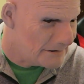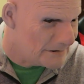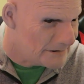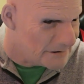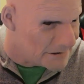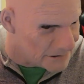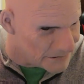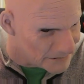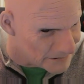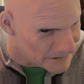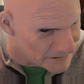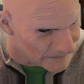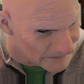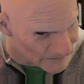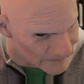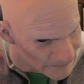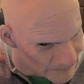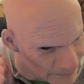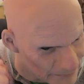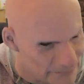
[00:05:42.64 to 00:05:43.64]

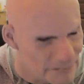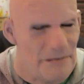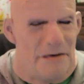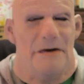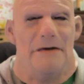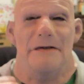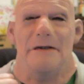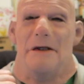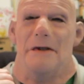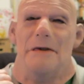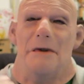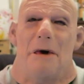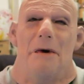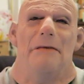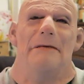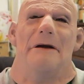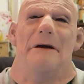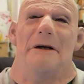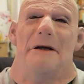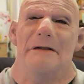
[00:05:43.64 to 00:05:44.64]
you
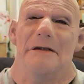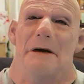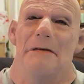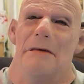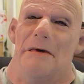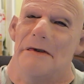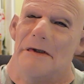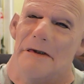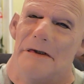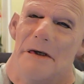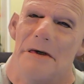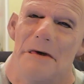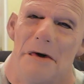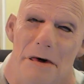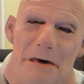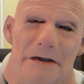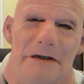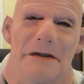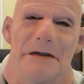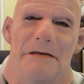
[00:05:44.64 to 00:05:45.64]
don't realise how much it
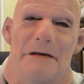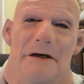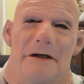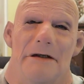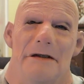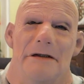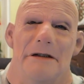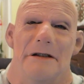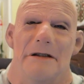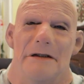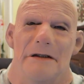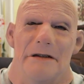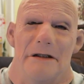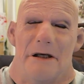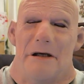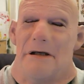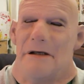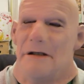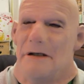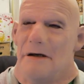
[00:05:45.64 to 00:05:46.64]
annoys me to
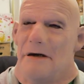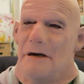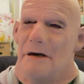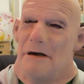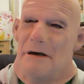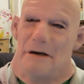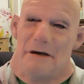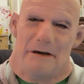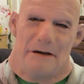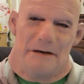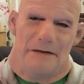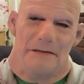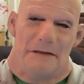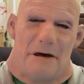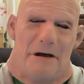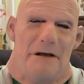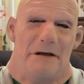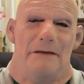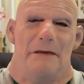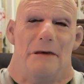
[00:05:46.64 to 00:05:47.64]
see
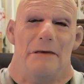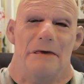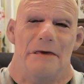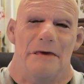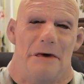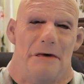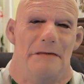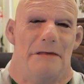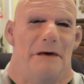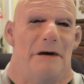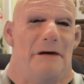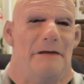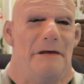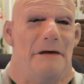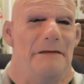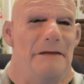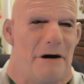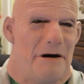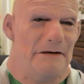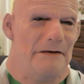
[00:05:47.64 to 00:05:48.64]
people jumping on
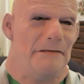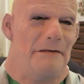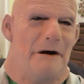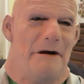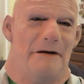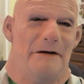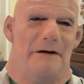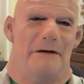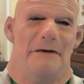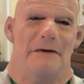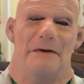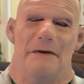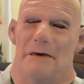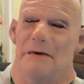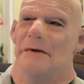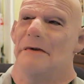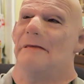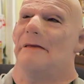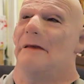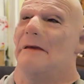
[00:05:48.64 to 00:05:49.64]
the bandwagon
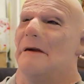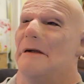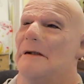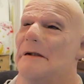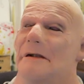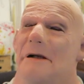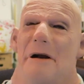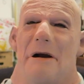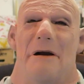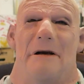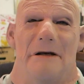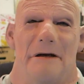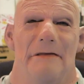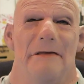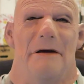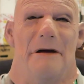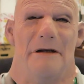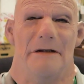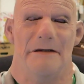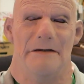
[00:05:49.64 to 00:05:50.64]
just for the sake
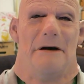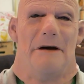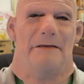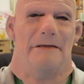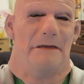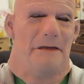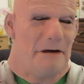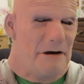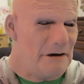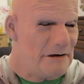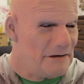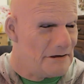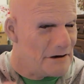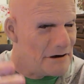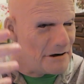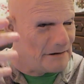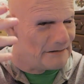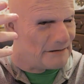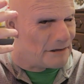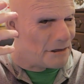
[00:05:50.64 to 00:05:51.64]
of it.
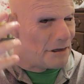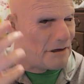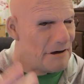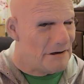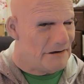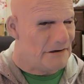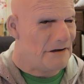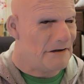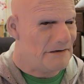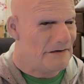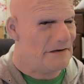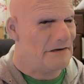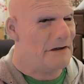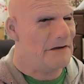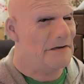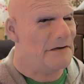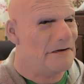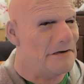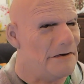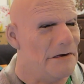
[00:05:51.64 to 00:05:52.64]
I've witnessed
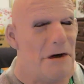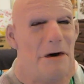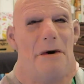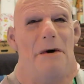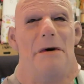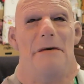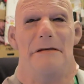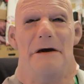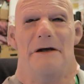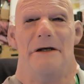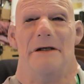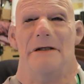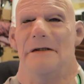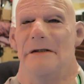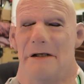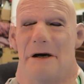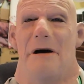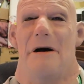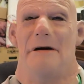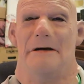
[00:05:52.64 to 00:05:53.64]
it so many
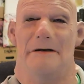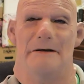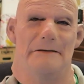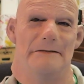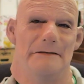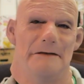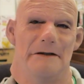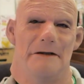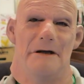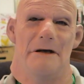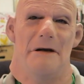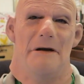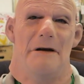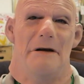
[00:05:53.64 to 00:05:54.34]
times.